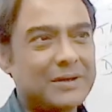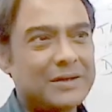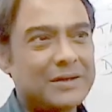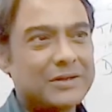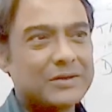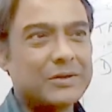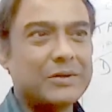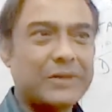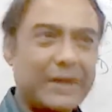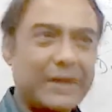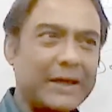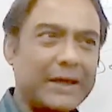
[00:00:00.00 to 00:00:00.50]

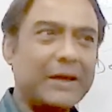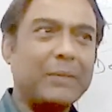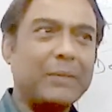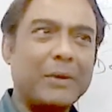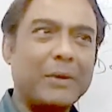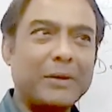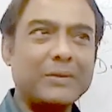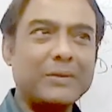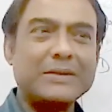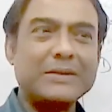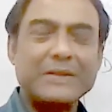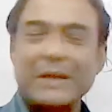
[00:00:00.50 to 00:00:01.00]
So think
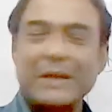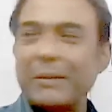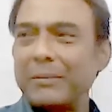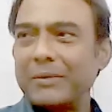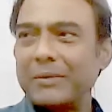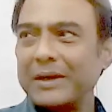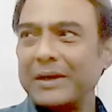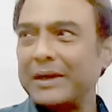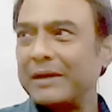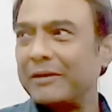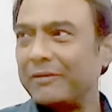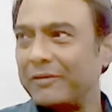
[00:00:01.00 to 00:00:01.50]
about some
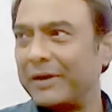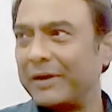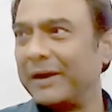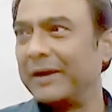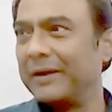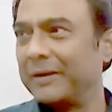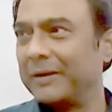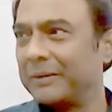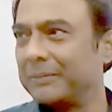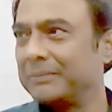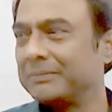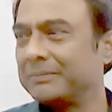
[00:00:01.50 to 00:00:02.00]
real
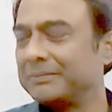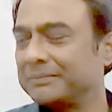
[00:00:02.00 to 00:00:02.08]
friend,